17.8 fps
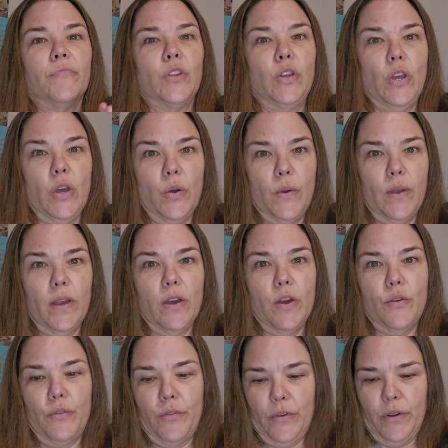going
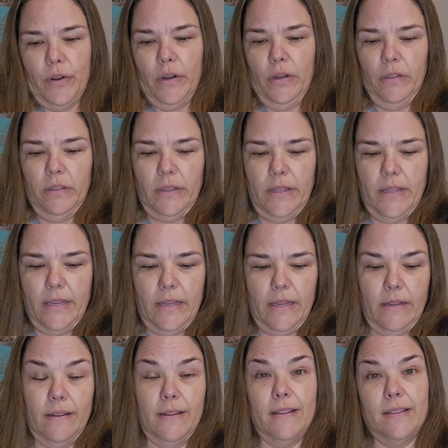over
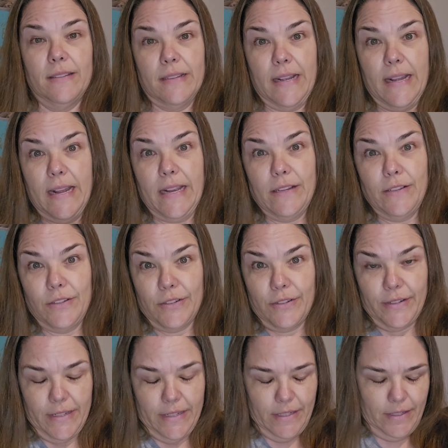the
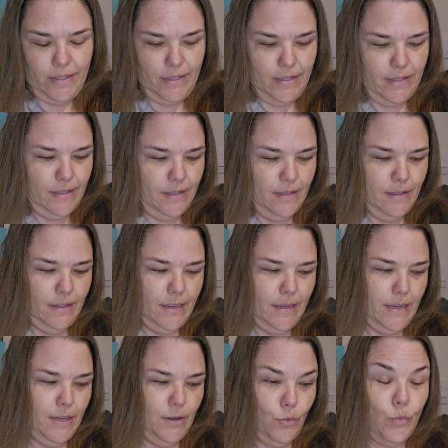disastrous
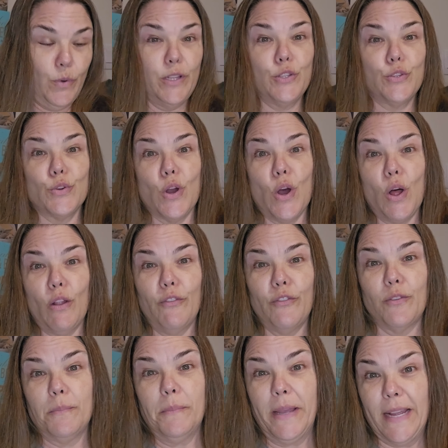uh, withdrawal
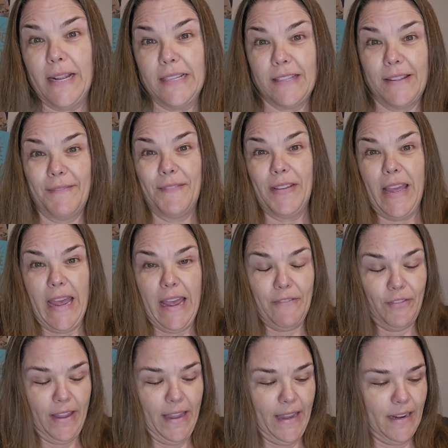from Af-
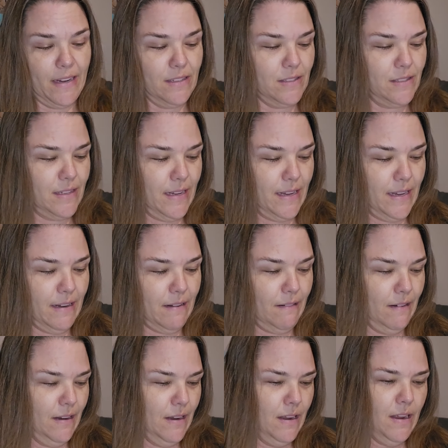Afghanistan.
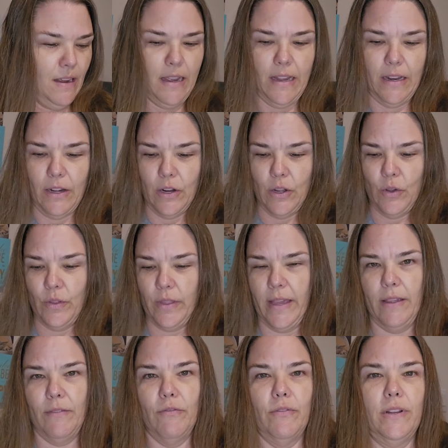I know
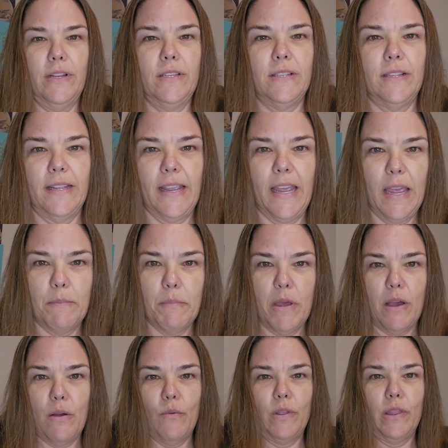they recently came
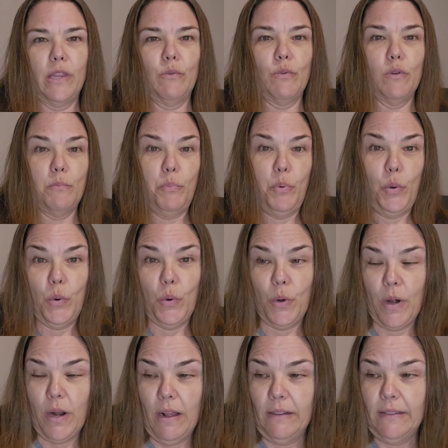out with the
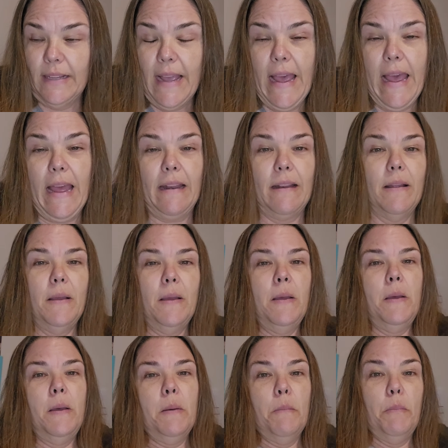report on that.
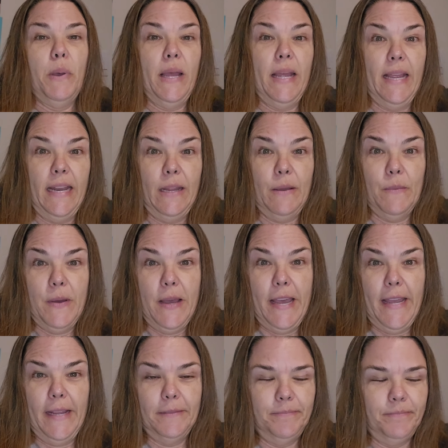But
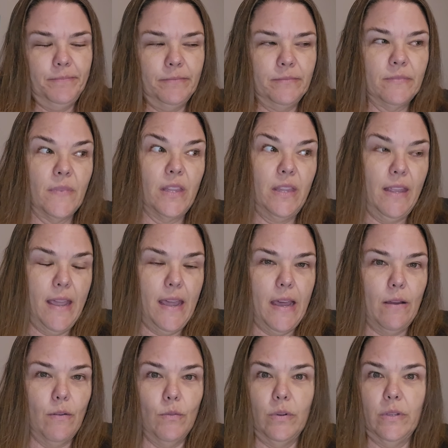anyway,
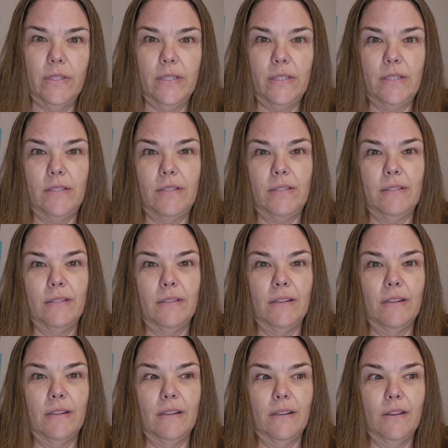that was
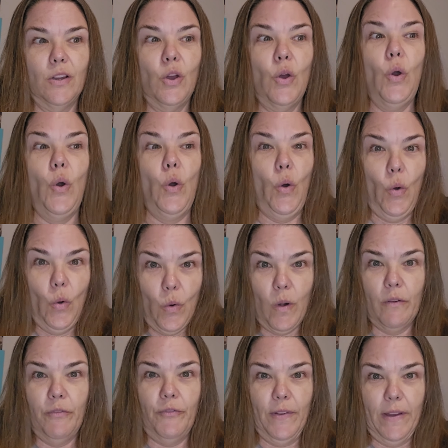
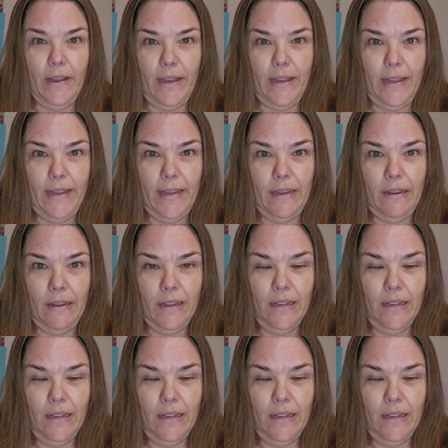horrifying,